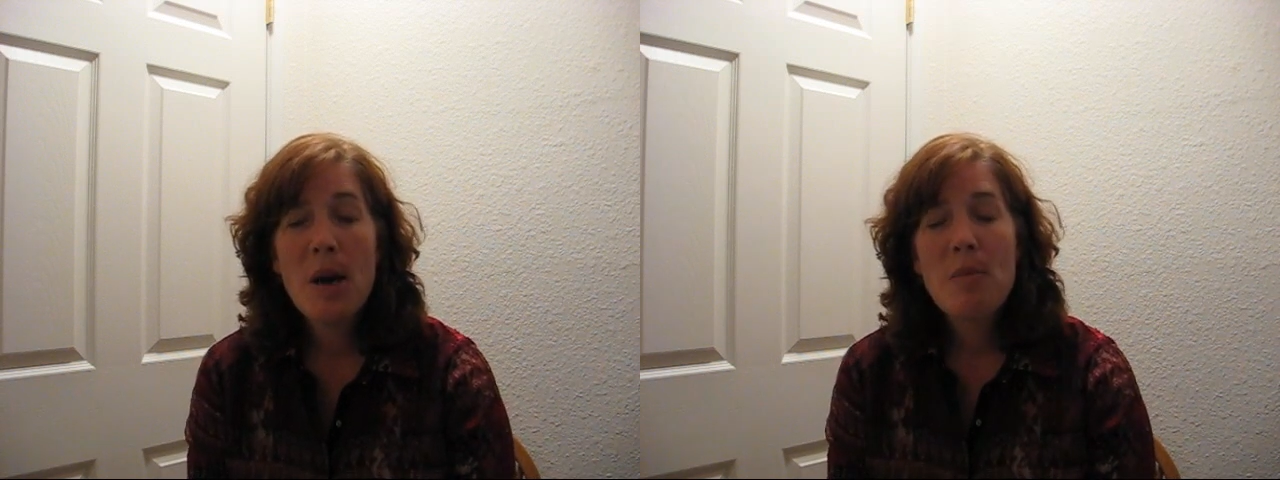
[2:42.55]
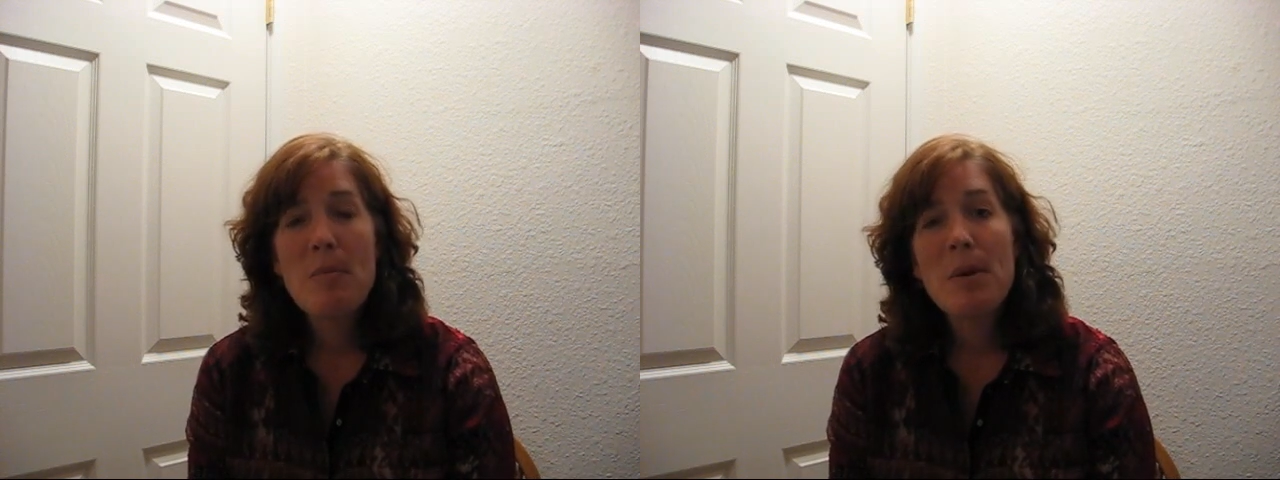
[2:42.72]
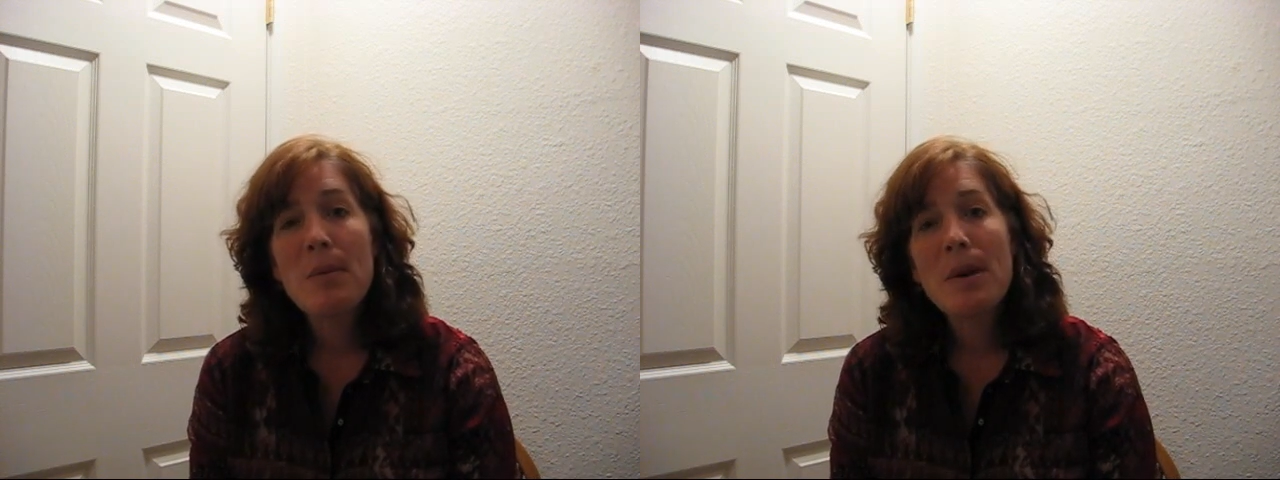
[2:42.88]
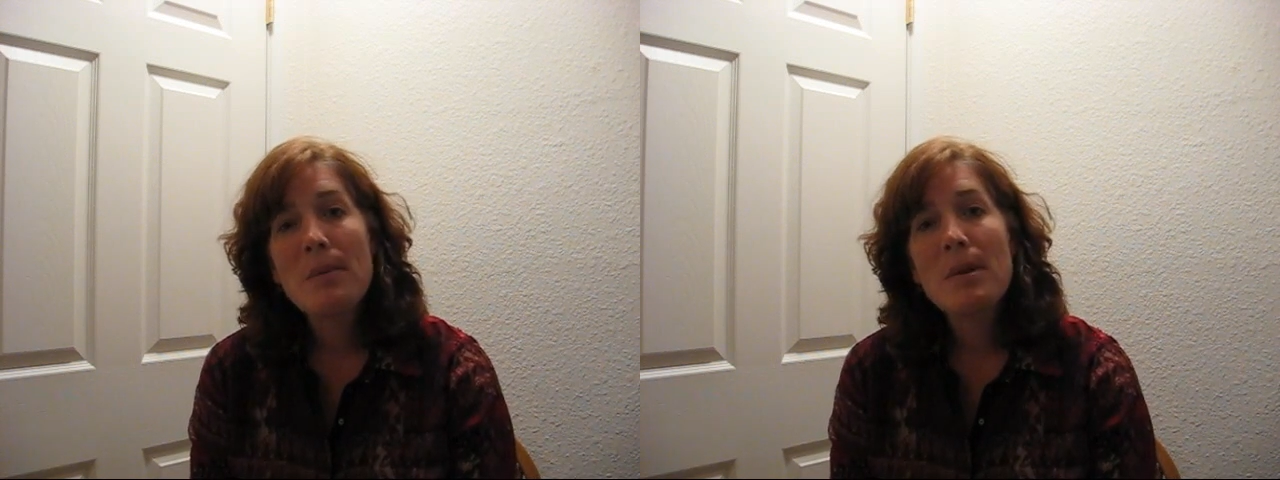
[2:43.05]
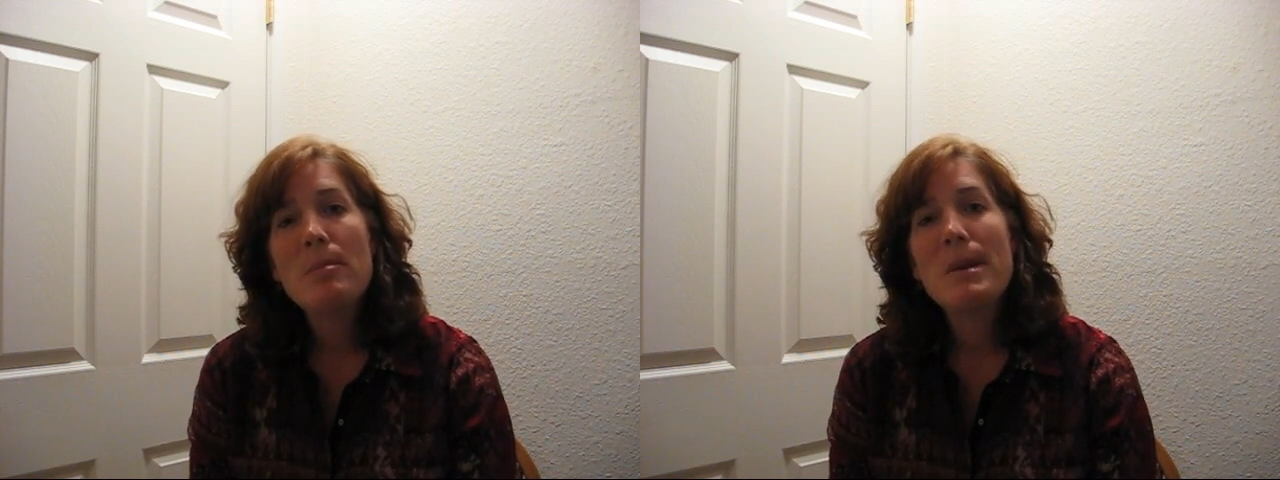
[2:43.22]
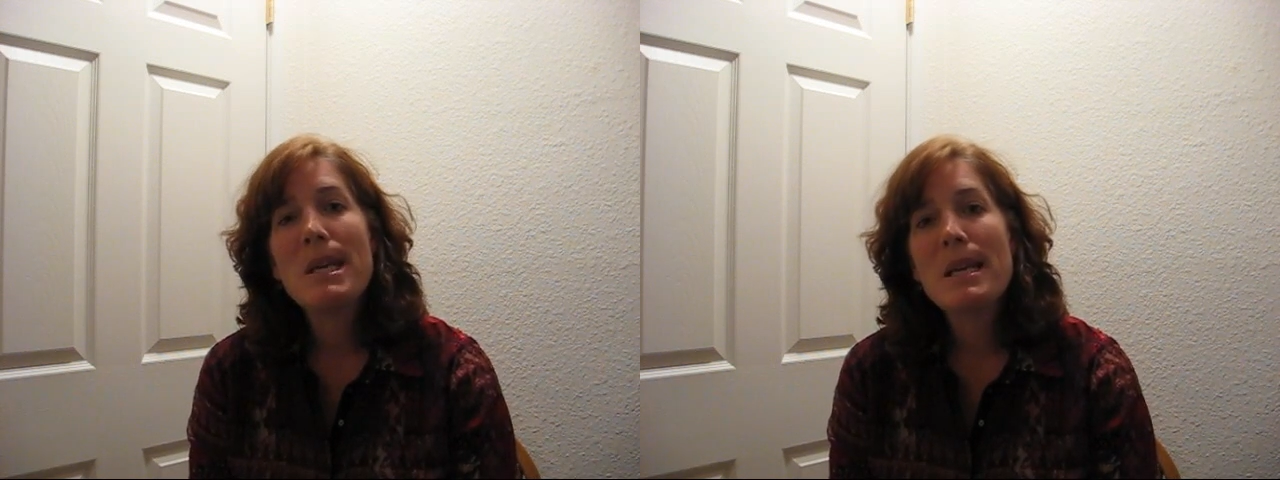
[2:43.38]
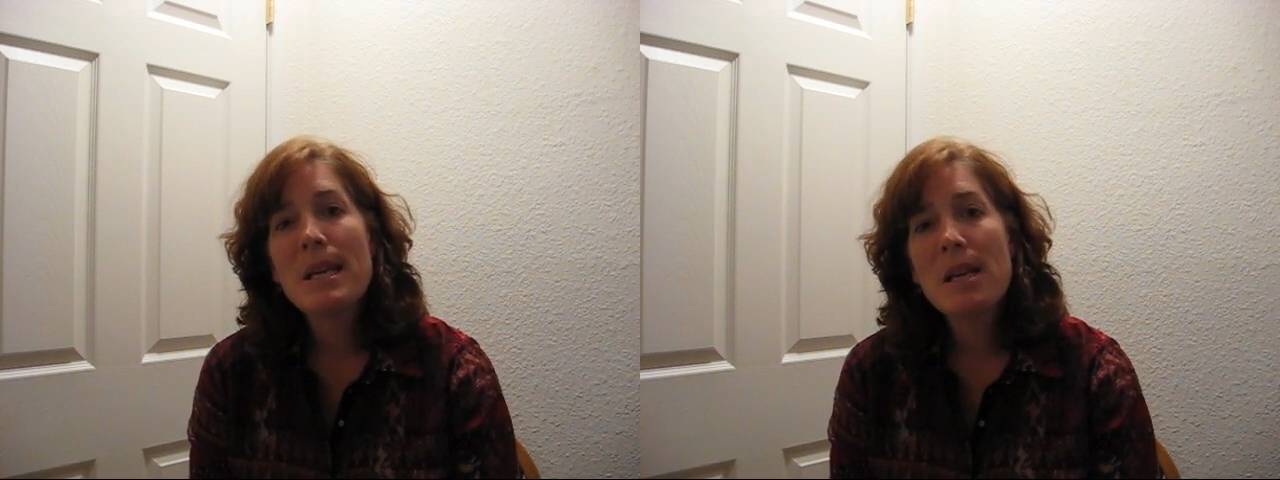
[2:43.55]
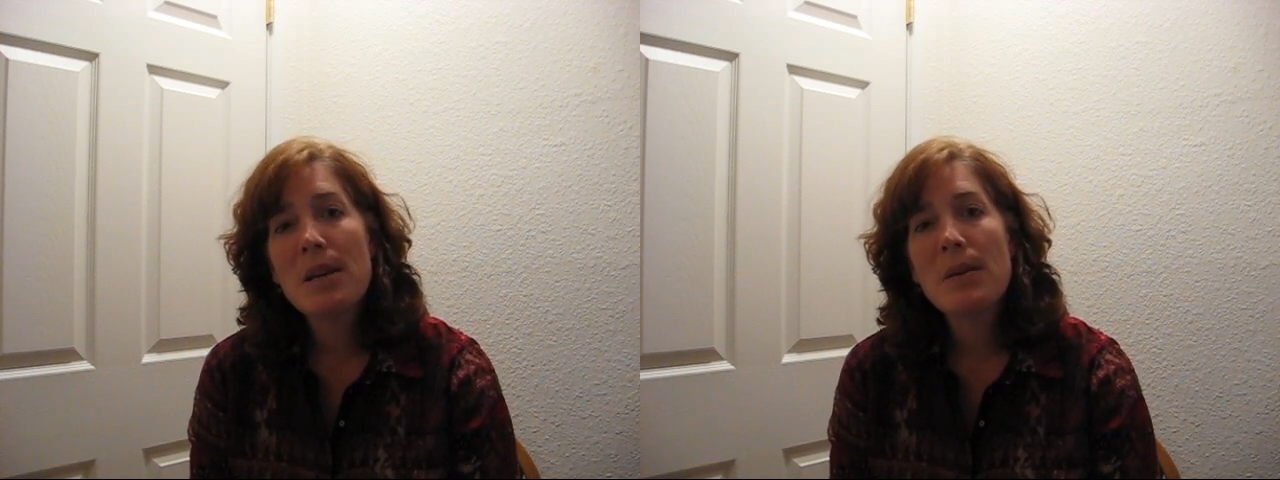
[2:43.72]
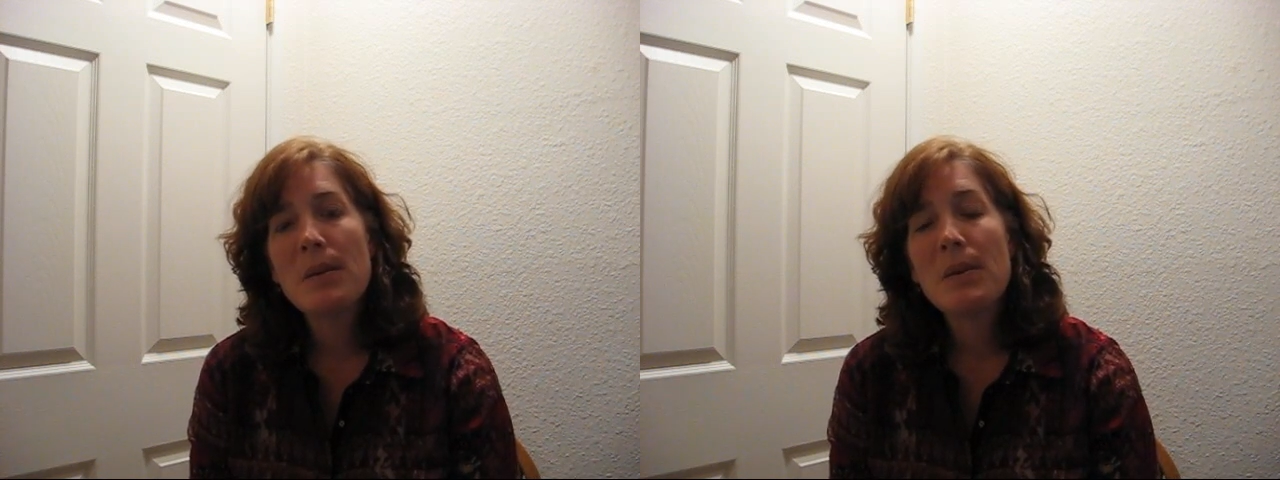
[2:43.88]
But what will be
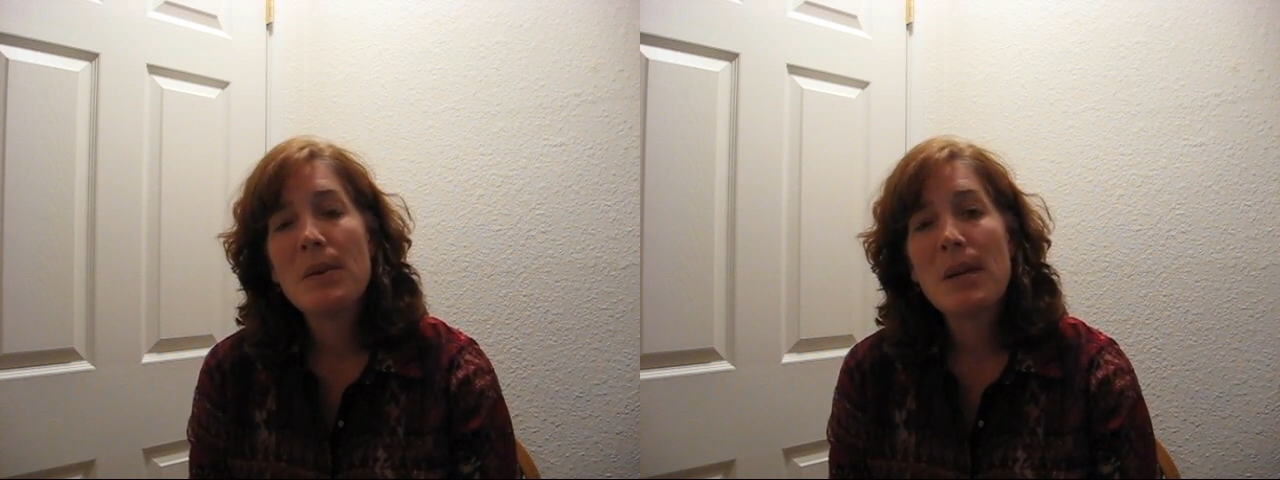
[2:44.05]
new